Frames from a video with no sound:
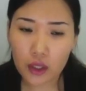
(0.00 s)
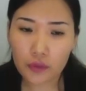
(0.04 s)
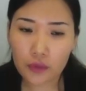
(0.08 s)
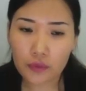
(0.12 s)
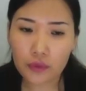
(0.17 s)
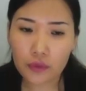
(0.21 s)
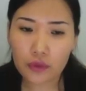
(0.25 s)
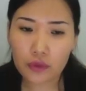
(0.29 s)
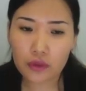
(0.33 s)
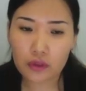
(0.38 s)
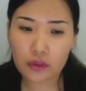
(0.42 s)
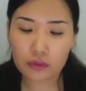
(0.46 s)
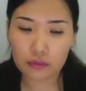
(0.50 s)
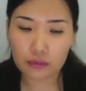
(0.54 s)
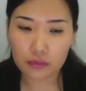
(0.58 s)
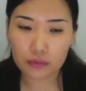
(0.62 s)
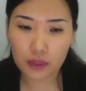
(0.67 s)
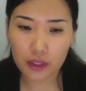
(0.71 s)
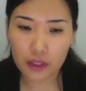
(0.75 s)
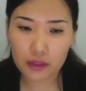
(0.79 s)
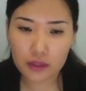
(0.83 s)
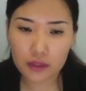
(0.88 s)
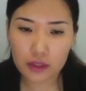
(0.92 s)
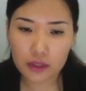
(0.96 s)
If you
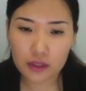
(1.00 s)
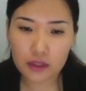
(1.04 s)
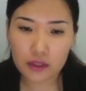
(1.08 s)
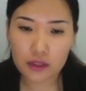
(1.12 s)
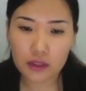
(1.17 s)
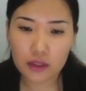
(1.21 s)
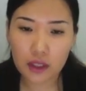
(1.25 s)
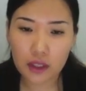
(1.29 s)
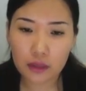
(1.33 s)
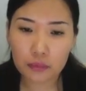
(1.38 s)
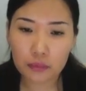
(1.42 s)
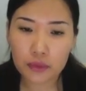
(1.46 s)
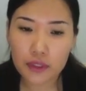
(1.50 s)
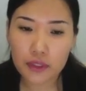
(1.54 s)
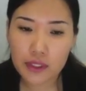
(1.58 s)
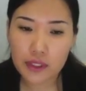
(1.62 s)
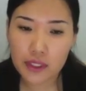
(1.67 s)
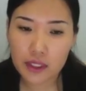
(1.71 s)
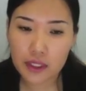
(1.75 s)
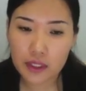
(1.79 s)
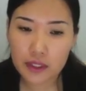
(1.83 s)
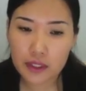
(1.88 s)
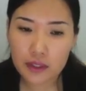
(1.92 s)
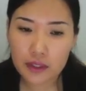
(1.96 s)
enter the number
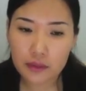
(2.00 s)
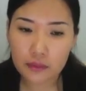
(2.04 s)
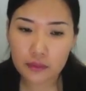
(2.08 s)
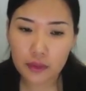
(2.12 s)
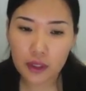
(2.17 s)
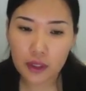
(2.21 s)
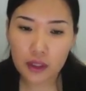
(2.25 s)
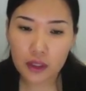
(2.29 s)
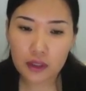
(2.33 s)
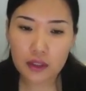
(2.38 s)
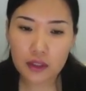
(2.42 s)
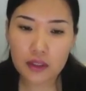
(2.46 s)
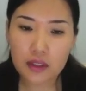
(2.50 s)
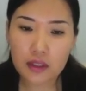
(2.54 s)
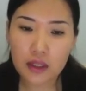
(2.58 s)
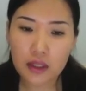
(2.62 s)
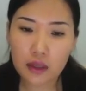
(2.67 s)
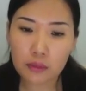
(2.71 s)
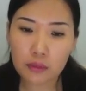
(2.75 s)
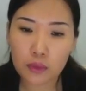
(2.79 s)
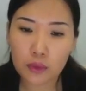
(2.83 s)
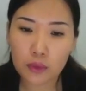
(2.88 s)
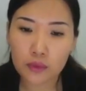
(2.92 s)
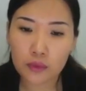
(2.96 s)
6, the
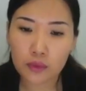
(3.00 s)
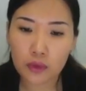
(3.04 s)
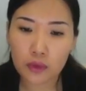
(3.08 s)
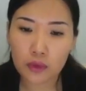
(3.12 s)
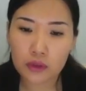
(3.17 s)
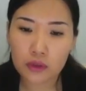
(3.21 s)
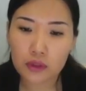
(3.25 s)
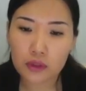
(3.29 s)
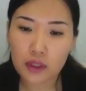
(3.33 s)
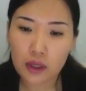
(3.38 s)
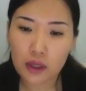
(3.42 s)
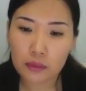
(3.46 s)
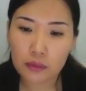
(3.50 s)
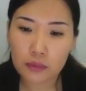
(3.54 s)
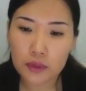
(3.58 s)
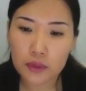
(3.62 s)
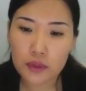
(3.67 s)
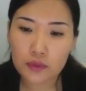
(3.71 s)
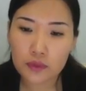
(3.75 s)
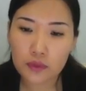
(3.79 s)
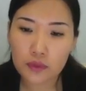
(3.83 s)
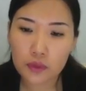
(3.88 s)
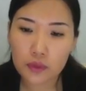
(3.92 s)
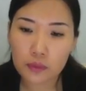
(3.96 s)
sum of all
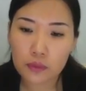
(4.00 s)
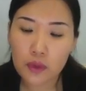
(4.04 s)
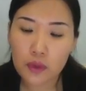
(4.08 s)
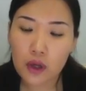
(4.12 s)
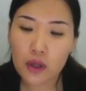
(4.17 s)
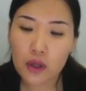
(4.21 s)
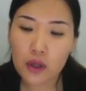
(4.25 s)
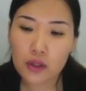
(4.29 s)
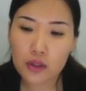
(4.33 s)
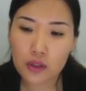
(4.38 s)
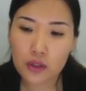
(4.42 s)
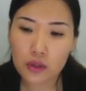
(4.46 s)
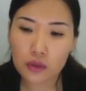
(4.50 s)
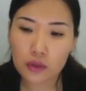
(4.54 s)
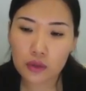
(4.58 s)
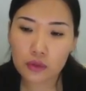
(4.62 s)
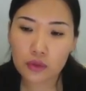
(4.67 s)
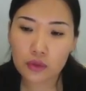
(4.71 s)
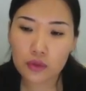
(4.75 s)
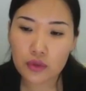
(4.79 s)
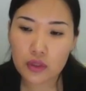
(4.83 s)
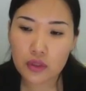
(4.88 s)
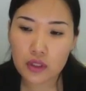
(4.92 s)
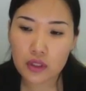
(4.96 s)
numbers from
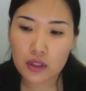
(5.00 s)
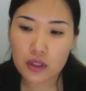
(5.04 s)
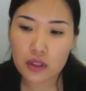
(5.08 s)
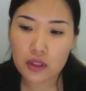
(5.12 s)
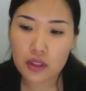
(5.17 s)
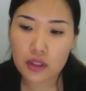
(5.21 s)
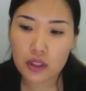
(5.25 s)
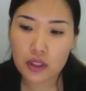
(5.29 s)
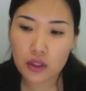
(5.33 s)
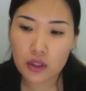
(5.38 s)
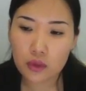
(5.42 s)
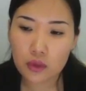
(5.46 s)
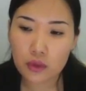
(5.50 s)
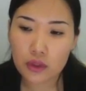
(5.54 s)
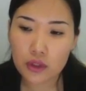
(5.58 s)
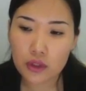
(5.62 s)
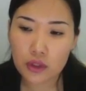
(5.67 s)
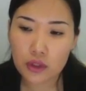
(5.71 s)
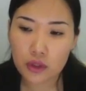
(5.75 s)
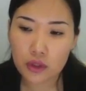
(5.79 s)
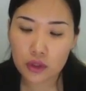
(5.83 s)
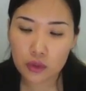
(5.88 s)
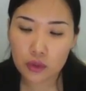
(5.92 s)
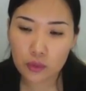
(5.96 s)
0 to 6
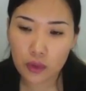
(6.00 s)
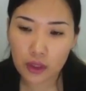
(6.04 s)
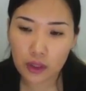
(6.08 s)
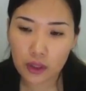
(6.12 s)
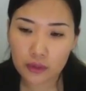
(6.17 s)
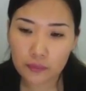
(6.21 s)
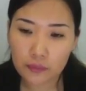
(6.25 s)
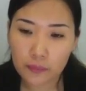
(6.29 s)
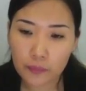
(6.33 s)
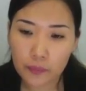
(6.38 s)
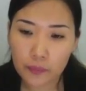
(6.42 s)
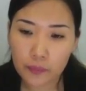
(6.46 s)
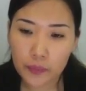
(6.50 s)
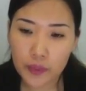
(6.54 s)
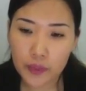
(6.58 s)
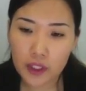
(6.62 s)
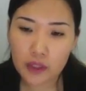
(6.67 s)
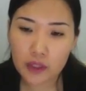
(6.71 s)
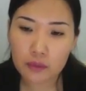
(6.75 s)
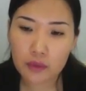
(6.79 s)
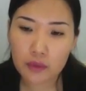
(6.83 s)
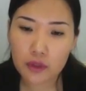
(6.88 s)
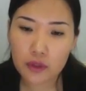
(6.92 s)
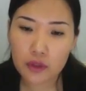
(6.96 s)
equals 21.
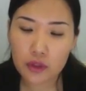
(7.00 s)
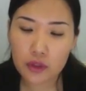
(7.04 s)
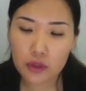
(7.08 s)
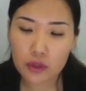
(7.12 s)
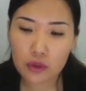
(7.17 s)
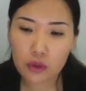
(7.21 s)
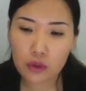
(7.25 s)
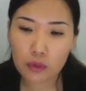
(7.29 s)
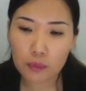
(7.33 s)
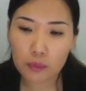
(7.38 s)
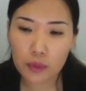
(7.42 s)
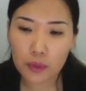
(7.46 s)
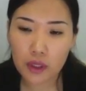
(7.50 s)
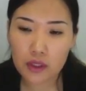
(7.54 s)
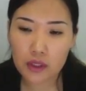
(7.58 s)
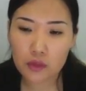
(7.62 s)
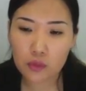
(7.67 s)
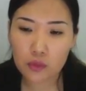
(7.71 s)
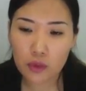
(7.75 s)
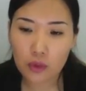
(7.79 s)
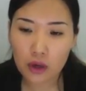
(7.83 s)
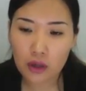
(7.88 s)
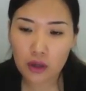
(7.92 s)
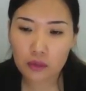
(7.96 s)
It means 0
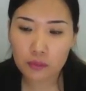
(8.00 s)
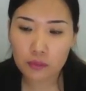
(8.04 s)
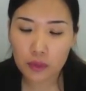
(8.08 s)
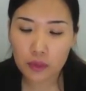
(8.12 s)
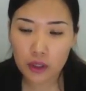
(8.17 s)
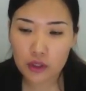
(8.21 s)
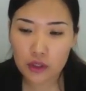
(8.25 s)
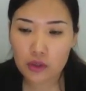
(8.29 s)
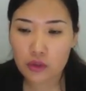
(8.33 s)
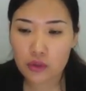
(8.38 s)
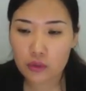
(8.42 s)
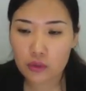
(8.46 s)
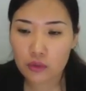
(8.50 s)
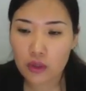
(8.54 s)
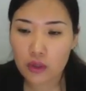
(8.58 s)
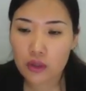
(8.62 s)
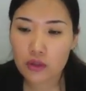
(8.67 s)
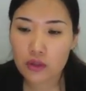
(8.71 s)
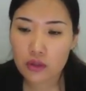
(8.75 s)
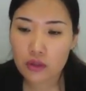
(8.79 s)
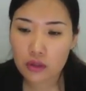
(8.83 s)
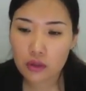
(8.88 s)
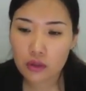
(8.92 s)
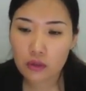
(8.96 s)
plus 1 plus 2
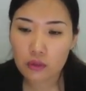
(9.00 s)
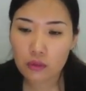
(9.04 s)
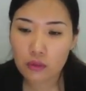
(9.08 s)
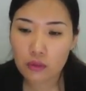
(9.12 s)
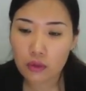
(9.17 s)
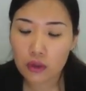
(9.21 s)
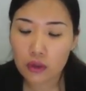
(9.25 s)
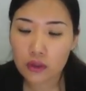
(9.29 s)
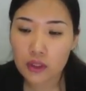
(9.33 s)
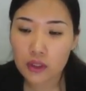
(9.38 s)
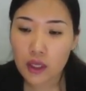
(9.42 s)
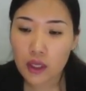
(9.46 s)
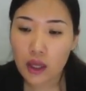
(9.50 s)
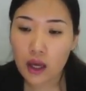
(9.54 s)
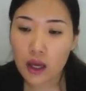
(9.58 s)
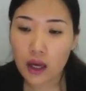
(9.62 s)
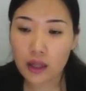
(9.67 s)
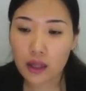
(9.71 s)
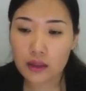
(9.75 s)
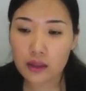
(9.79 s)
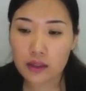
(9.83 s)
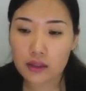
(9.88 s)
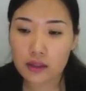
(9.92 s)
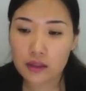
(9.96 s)
and so on
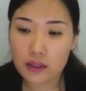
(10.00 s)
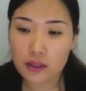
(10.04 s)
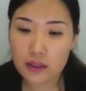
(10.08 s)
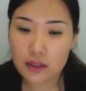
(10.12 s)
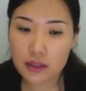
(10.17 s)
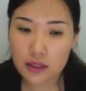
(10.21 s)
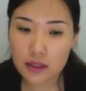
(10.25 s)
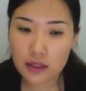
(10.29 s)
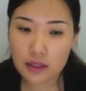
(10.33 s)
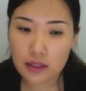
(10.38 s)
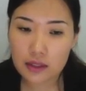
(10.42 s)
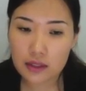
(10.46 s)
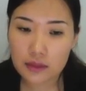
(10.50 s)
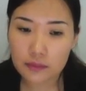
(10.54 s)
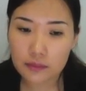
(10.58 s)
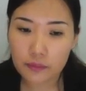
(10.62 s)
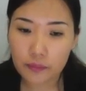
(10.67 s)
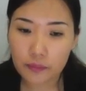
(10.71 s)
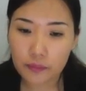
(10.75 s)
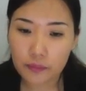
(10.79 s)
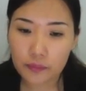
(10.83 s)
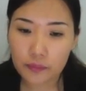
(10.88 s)
until the 6.